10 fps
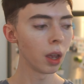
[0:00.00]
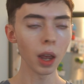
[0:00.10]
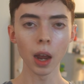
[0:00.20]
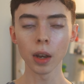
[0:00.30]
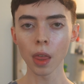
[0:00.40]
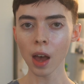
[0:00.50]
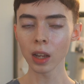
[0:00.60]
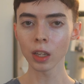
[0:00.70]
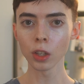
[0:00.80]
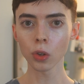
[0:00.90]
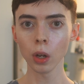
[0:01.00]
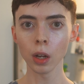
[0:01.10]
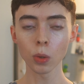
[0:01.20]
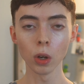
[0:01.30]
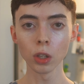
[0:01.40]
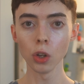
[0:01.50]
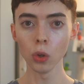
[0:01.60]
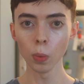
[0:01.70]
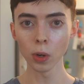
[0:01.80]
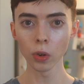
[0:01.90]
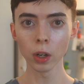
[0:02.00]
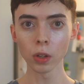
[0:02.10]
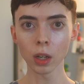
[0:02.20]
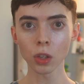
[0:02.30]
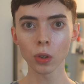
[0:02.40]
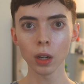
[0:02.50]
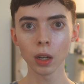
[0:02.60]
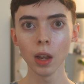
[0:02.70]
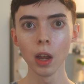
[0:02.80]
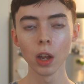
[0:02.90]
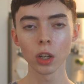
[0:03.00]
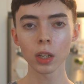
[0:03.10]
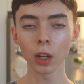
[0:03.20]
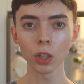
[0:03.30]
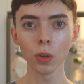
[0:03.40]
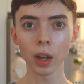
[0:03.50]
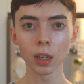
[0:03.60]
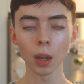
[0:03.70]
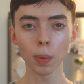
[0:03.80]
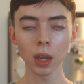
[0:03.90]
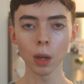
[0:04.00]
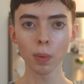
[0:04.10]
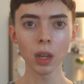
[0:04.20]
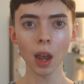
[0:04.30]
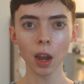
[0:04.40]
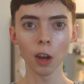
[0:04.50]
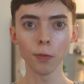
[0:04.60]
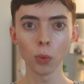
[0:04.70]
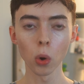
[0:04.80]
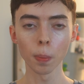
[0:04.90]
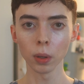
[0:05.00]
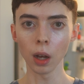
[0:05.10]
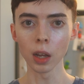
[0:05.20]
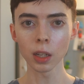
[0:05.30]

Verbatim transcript: And that sunscreen, as well as a new Purito sunscreen, tells you that it's a P A of four plus.